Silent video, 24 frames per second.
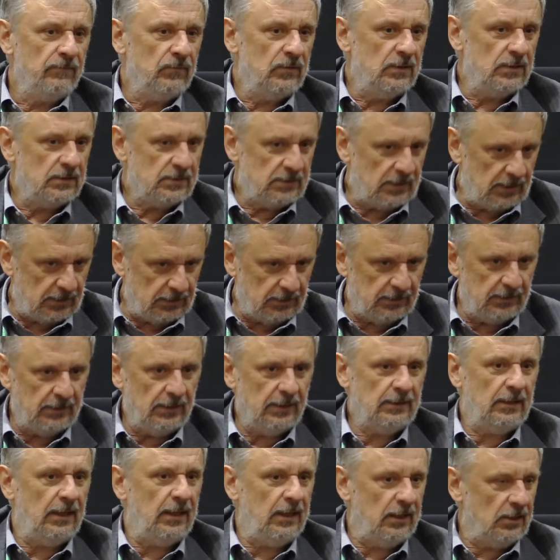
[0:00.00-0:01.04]
this and
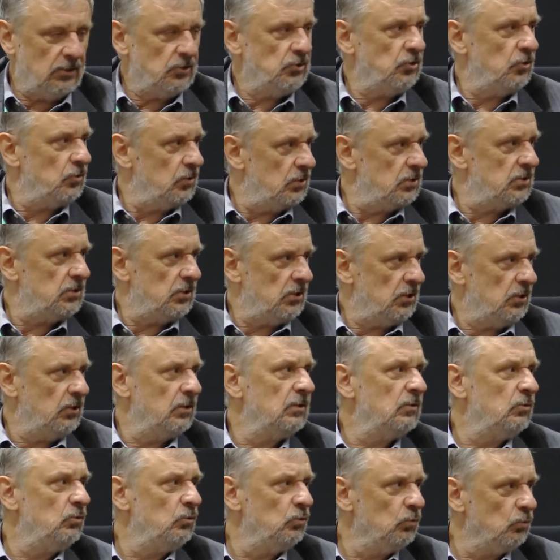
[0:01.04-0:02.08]
that action is
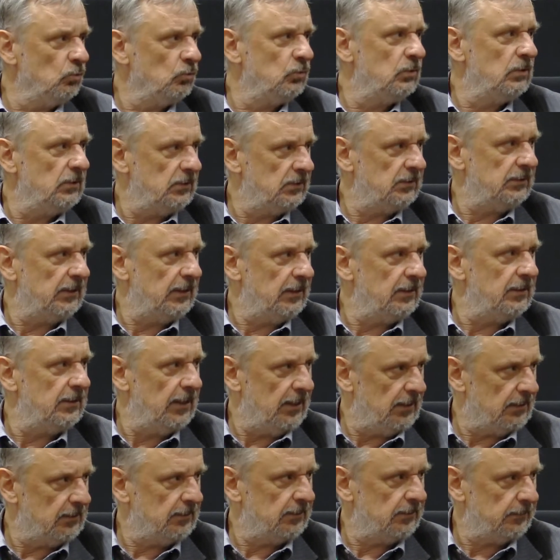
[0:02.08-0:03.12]
do this and
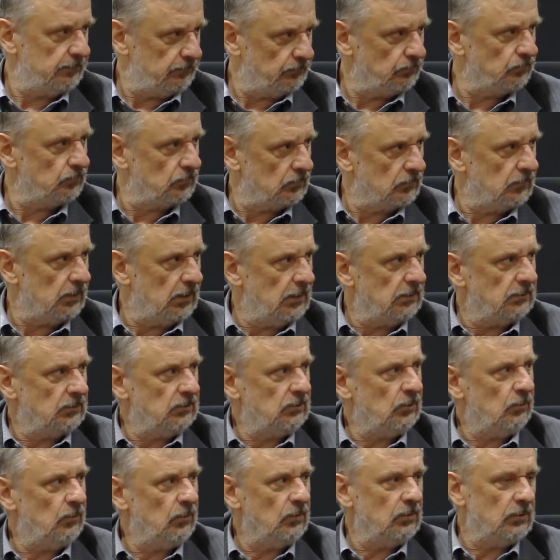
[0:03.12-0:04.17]
that, and
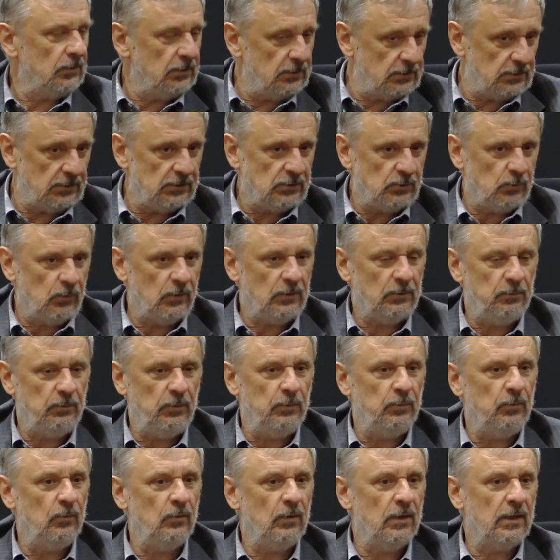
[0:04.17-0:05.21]
so on. This is what
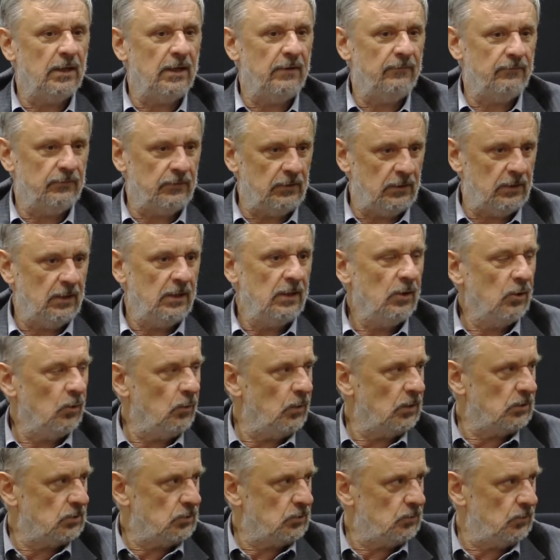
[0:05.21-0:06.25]
people are after.
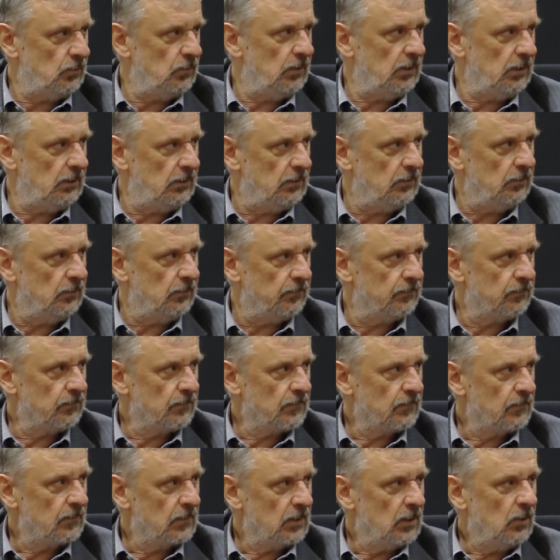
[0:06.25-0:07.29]
What should I do?
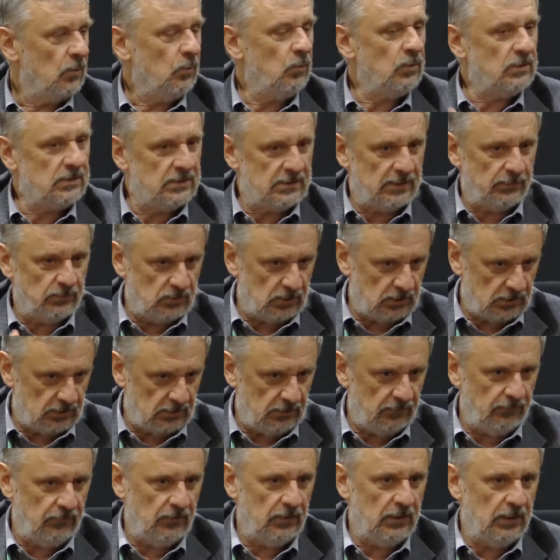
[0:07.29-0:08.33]
With some
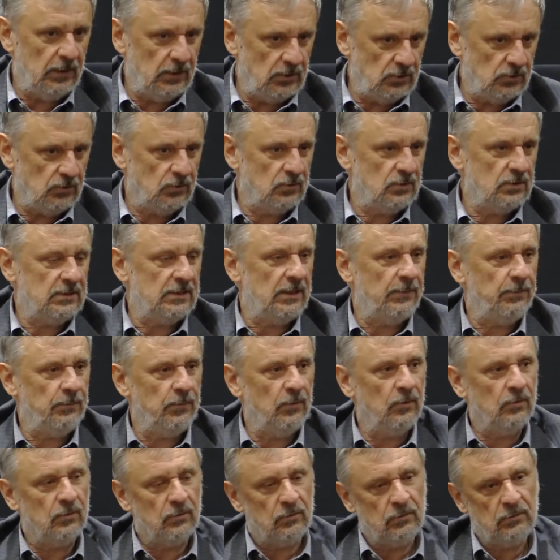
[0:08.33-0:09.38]
justification,
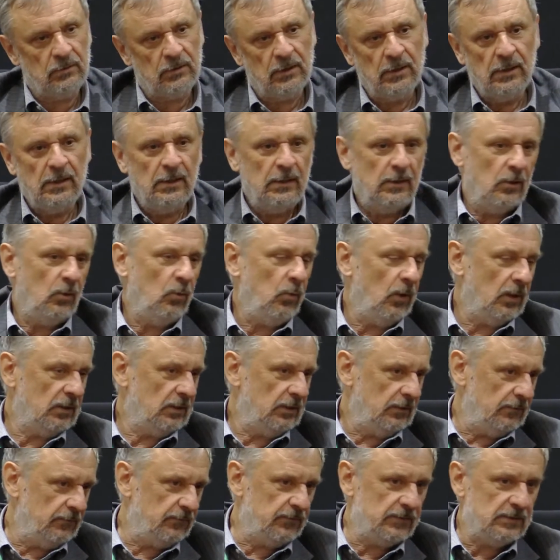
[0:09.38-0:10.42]
support,
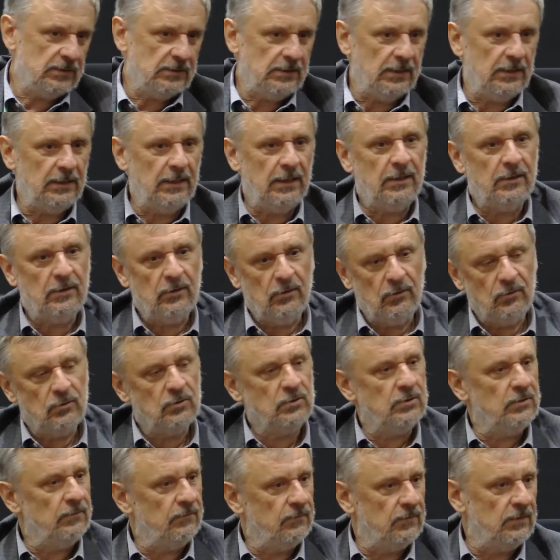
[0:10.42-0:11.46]
what if
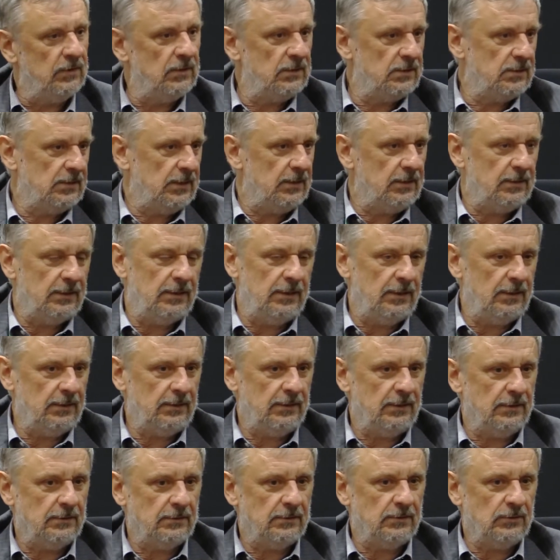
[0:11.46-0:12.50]
scenarios, if this and
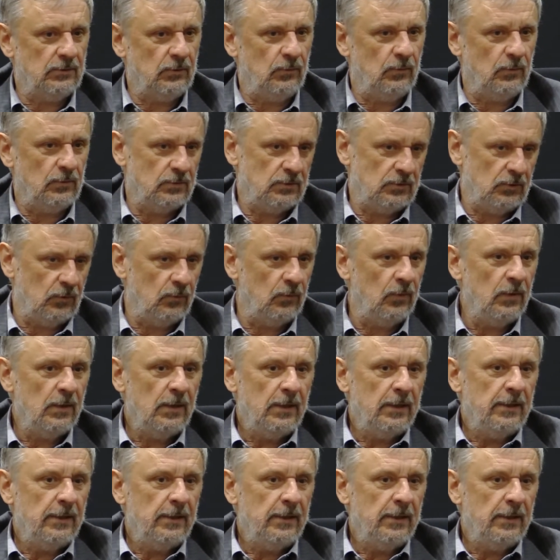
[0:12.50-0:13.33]
that, and so on. So